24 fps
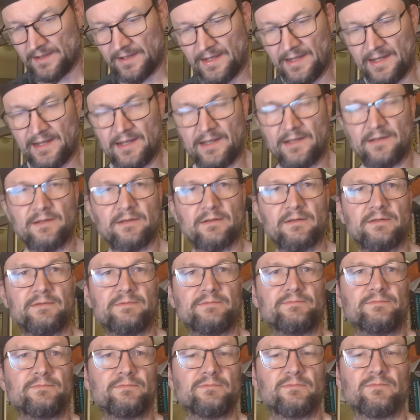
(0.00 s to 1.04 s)
And
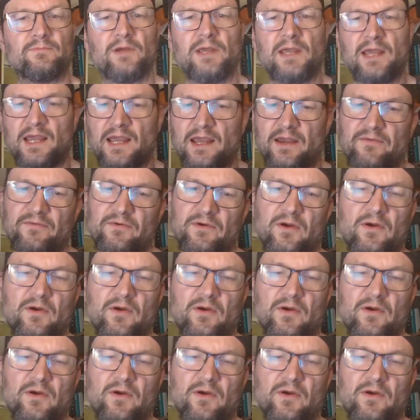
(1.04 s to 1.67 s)
we have